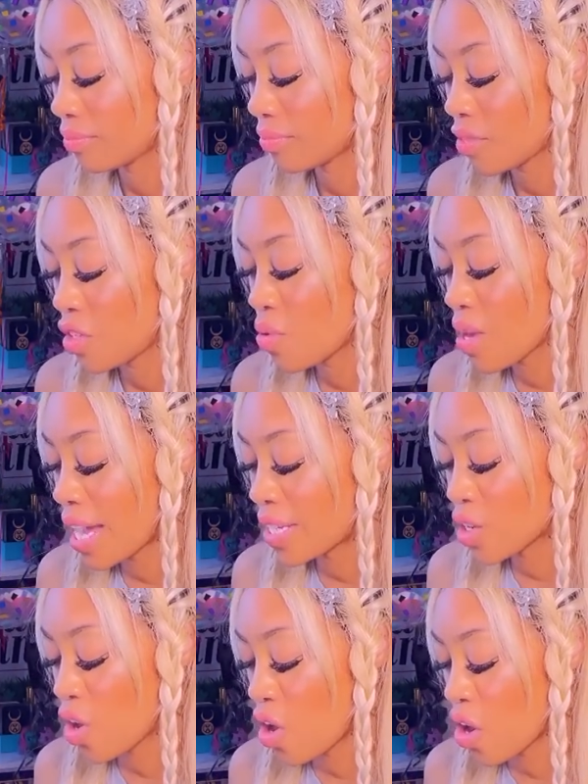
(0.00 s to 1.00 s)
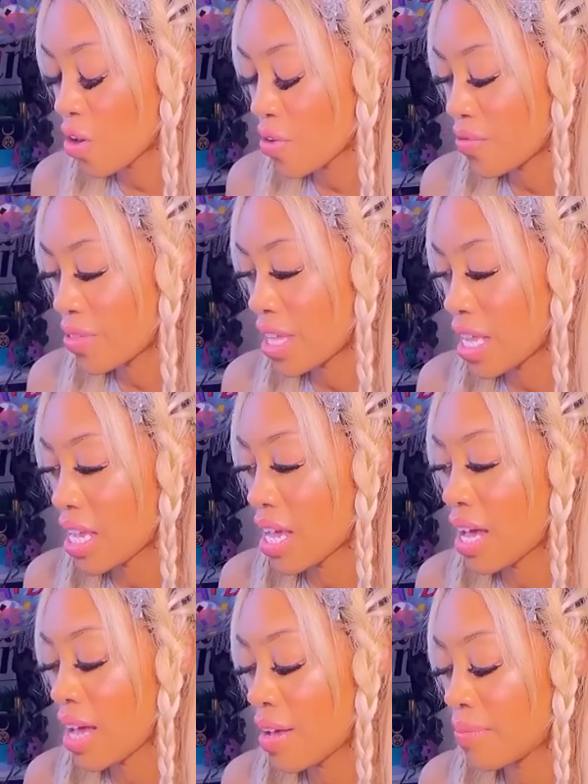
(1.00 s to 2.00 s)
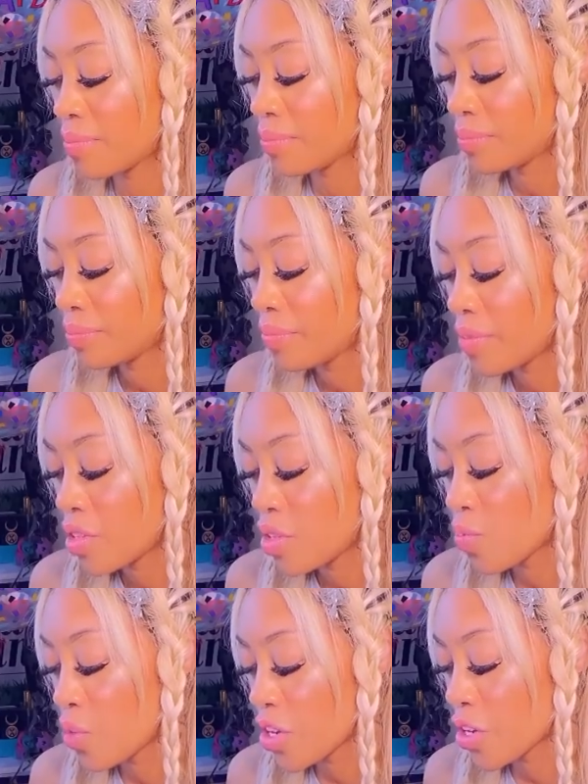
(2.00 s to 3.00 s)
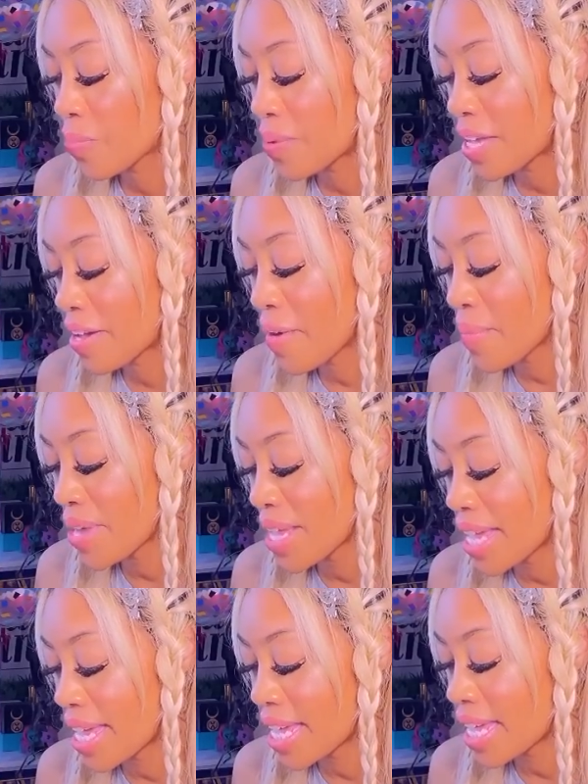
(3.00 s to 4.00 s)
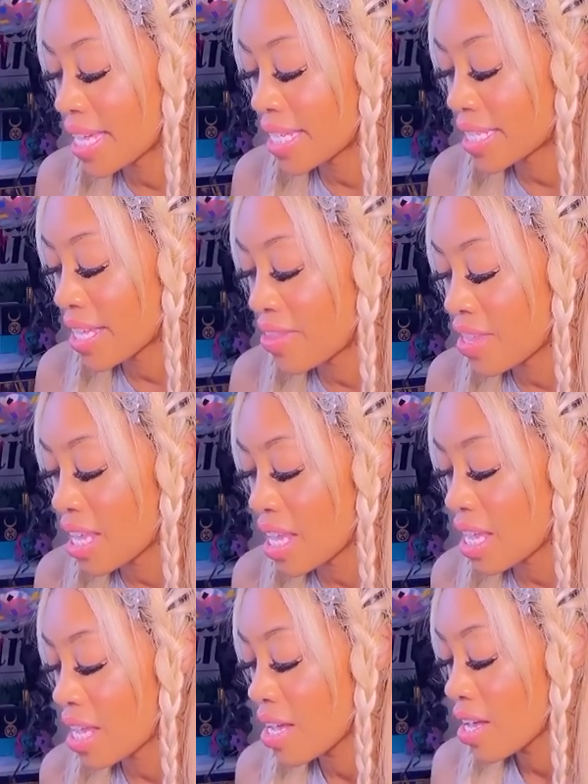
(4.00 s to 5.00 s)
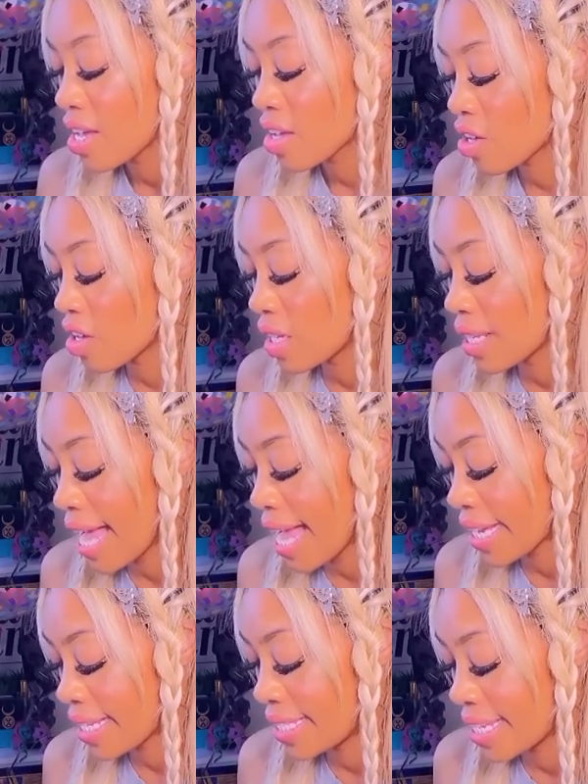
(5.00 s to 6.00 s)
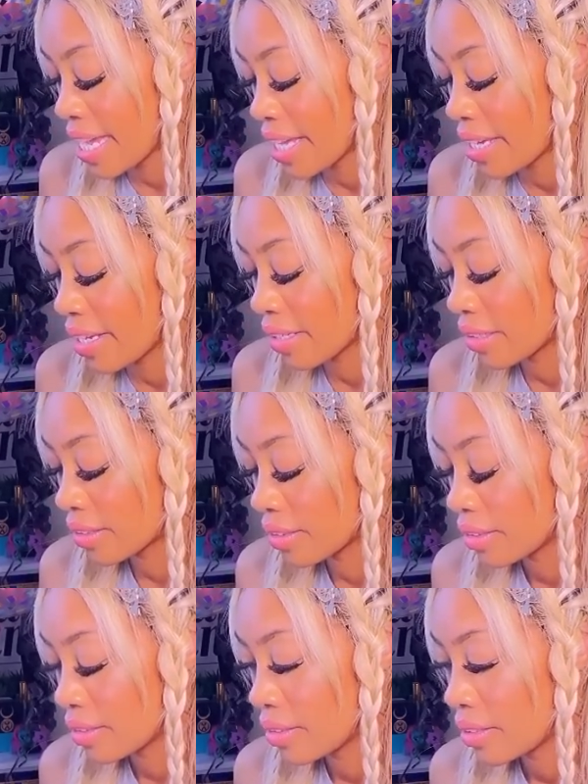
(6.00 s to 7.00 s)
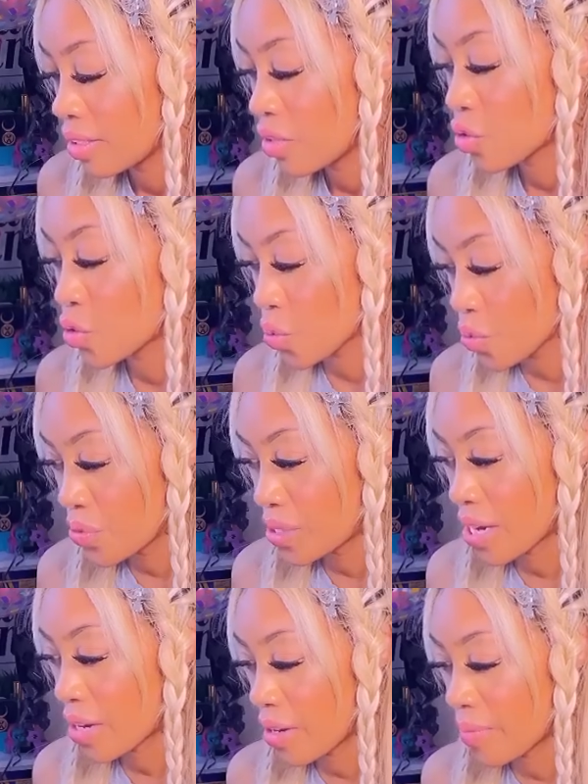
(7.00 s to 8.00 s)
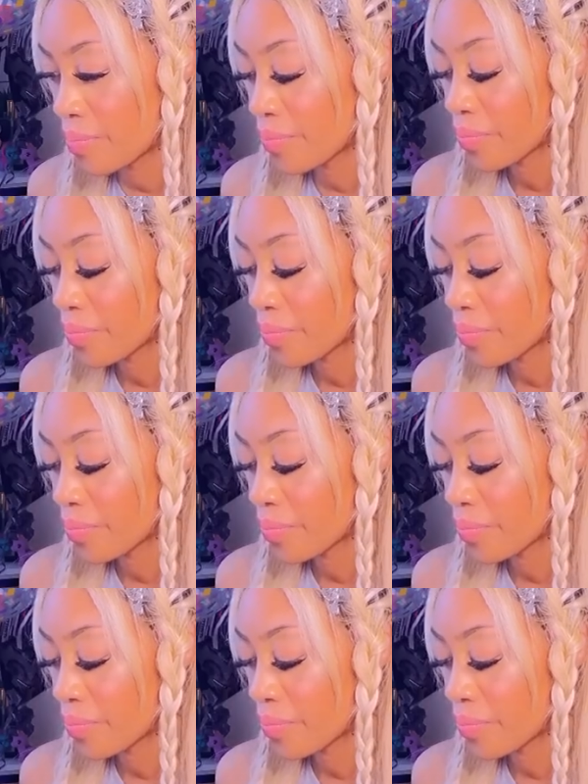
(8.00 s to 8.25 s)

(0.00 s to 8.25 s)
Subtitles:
You guys are the what you're becoming is the galactic truth serum.